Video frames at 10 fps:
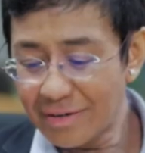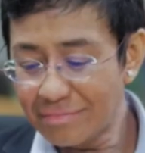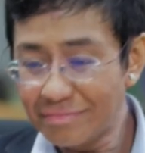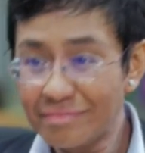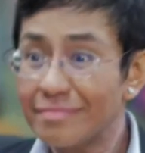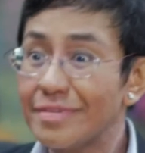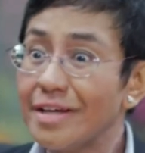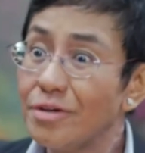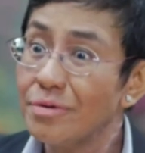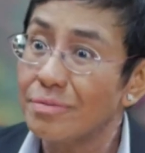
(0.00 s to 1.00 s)
Um,
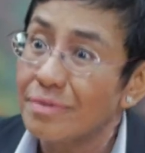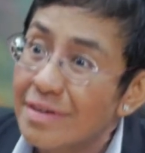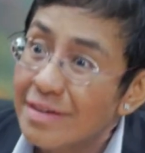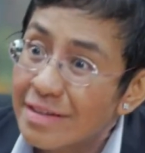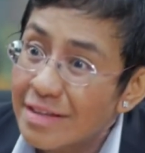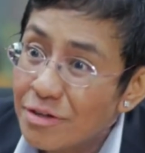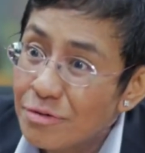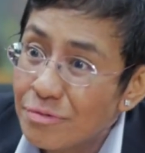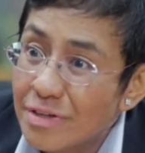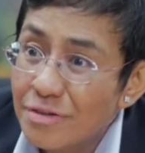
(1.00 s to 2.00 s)
Thank you.
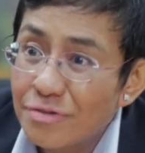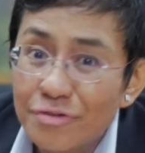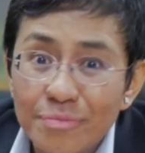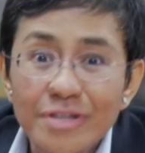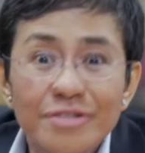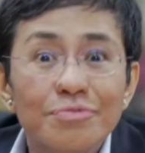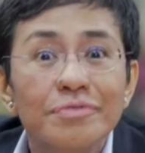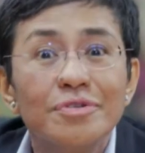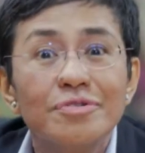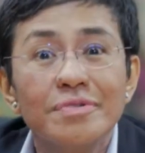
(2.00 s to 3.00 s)
Thank you. Thank you so much.
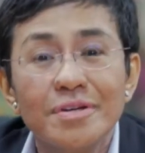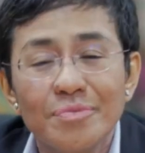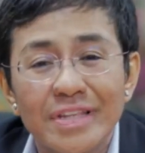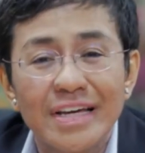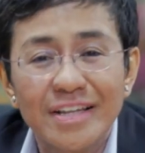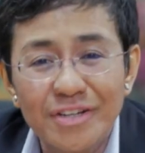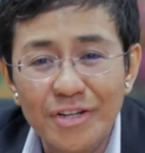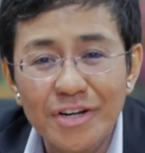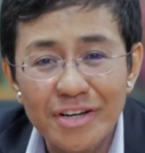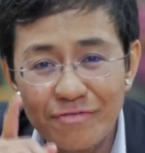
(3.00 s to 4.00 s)
We've been speaking with
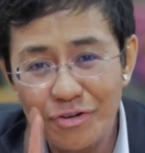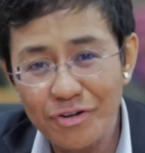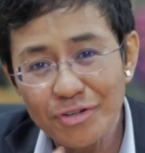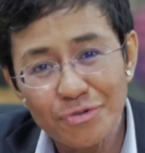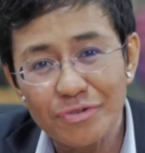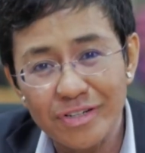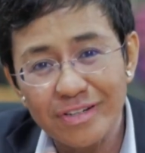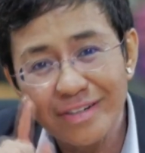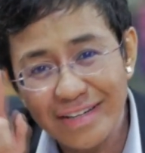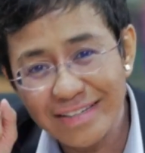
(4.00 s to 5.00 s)
Helen Clark. If you're on
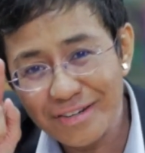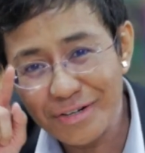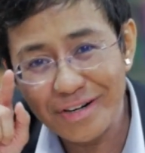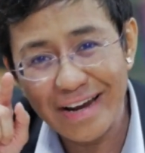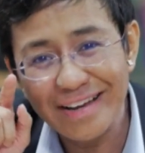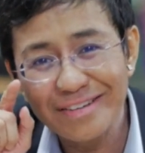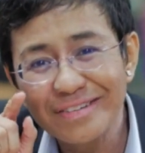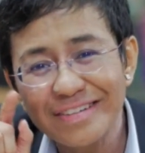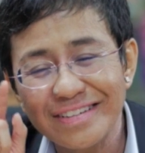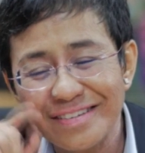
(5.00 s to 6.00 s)
Twitter, it, her
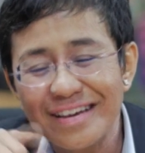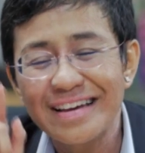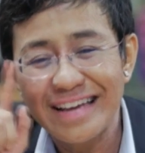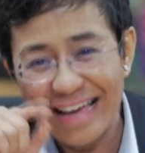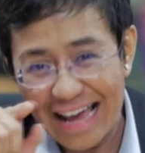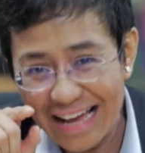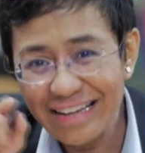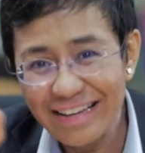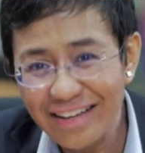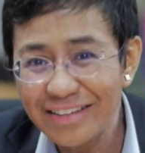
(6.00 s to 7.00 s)
handle is
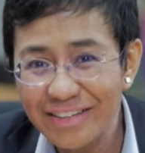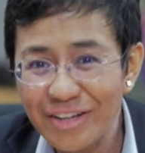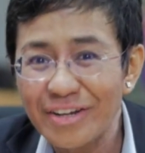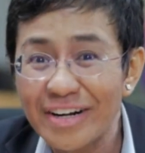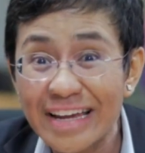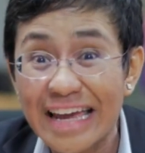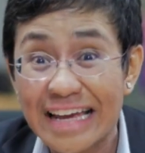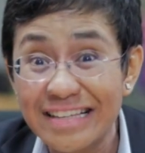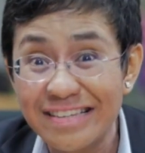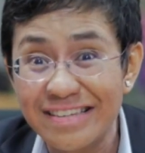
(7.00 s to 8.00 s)
at Helen Clark
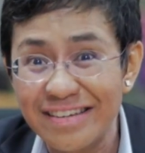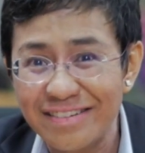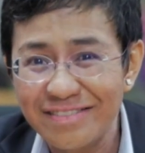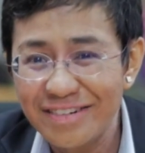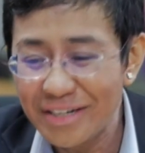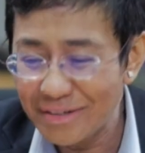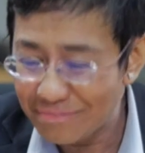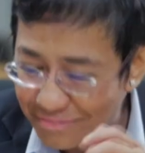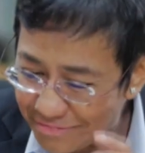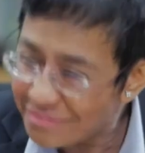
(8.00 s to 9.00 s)
NZ.
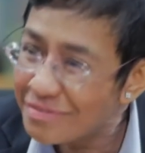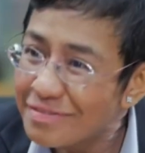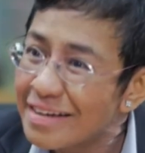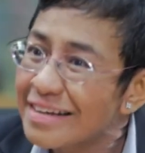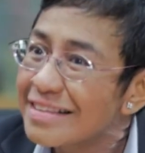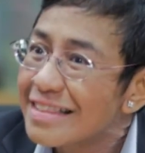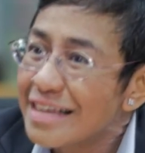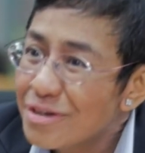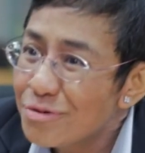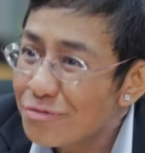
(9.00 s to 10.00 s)
Um,
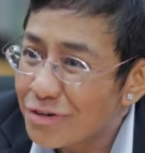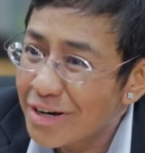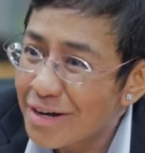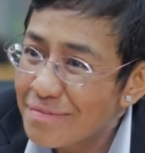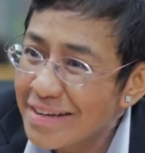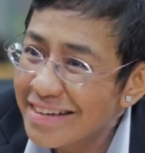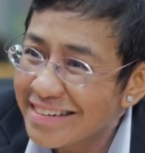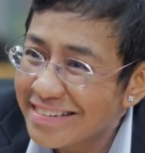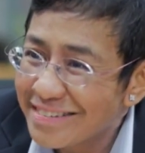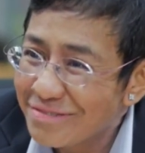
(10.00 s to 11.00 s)
thank you for
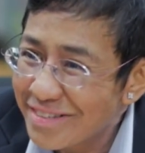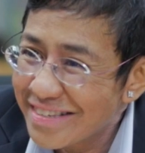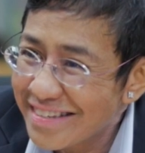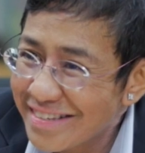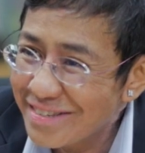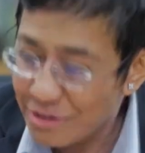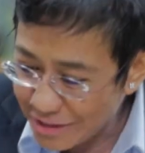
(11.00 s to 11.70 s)
coming and we'll see you.